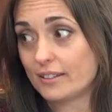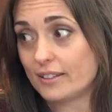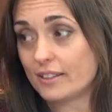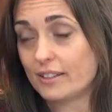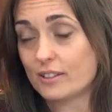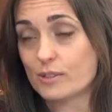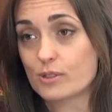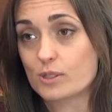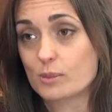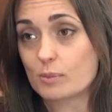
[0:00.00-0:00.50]
the
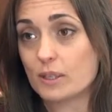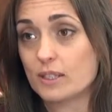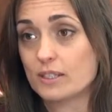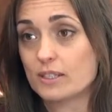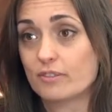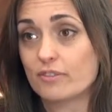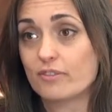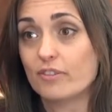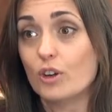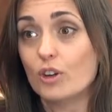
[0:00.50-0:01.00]
nearest
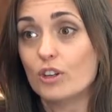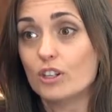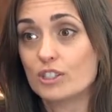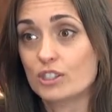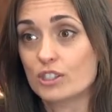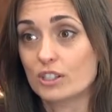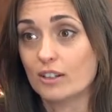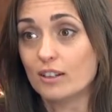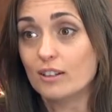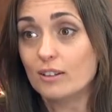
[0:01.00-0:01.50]
piece of
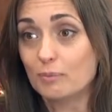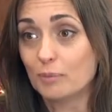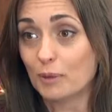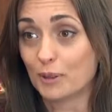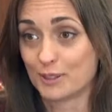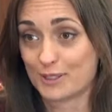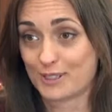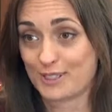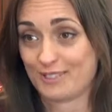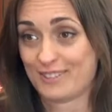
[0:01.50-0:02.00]
furniture
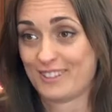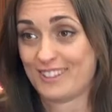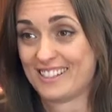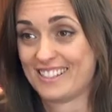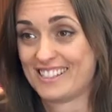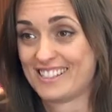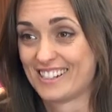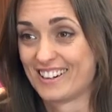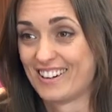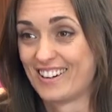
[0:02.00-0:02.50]
most of
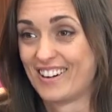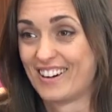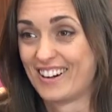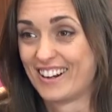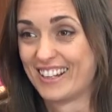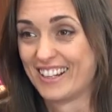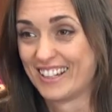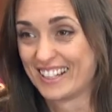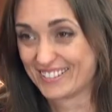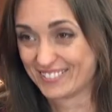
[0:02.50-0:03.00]
the
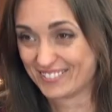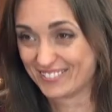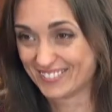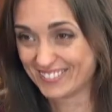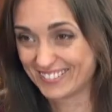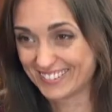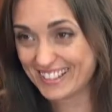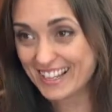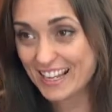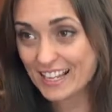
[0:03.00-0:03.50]
time.
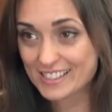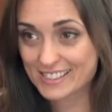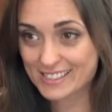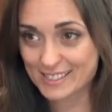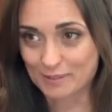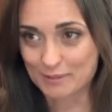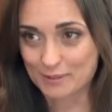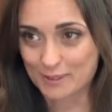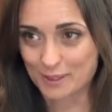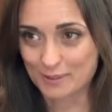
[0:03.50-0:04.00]

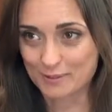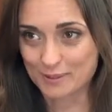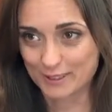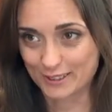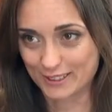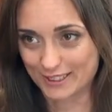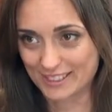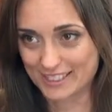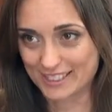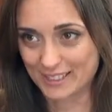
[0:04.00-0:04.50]
Sometimes
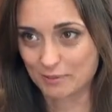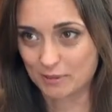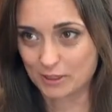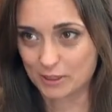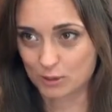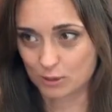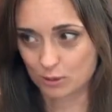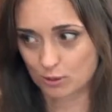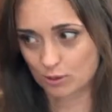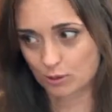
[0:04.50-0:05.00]
you can see me
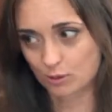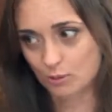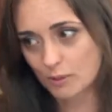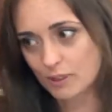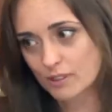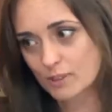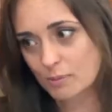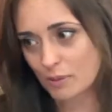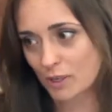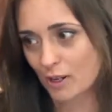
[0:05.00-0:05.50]
in talks
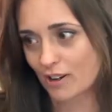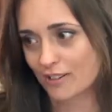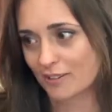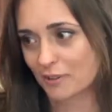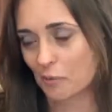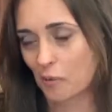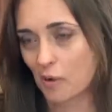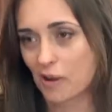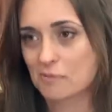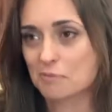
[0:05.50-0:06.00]
almost
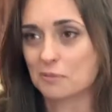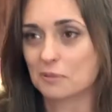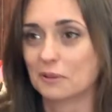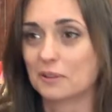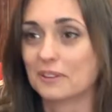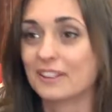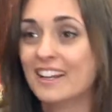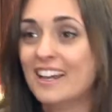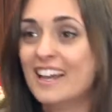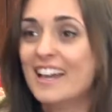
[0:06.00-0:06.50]
behind the
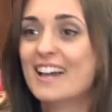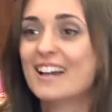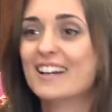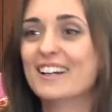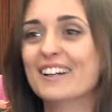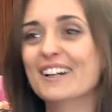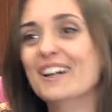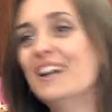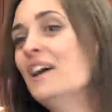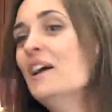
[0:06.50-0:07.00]
whiteboard
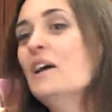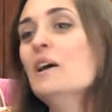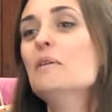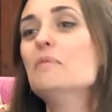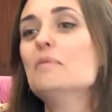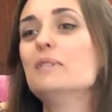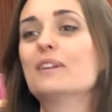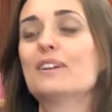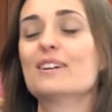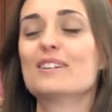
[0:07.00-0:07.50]

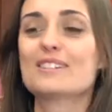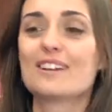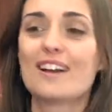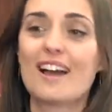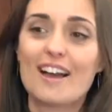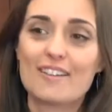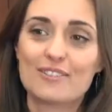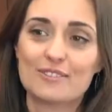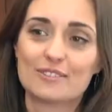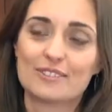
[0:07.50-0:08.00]
because I
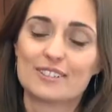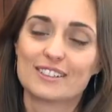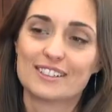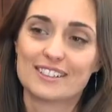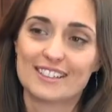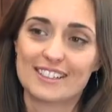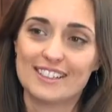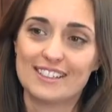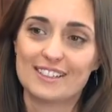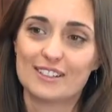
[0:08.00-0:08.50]

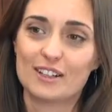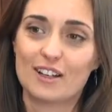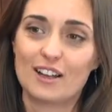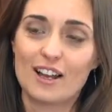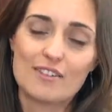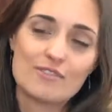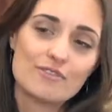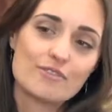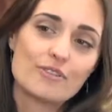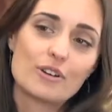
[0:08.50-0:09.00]

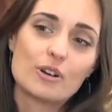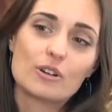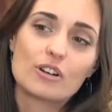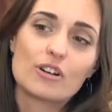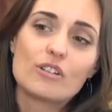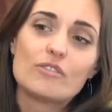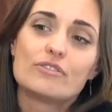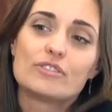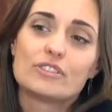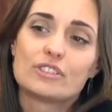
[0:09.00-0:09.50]
haven't felt
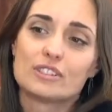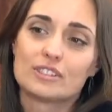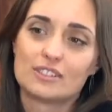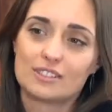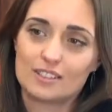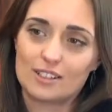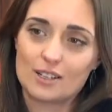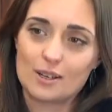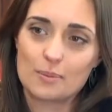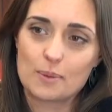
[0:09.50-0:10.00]
confident
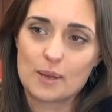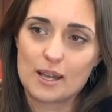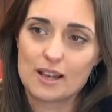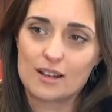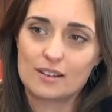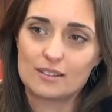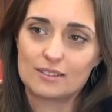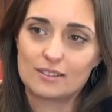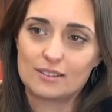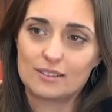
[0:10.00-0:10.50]

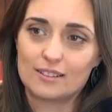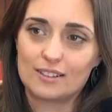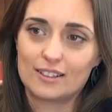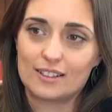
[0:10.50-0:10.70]
about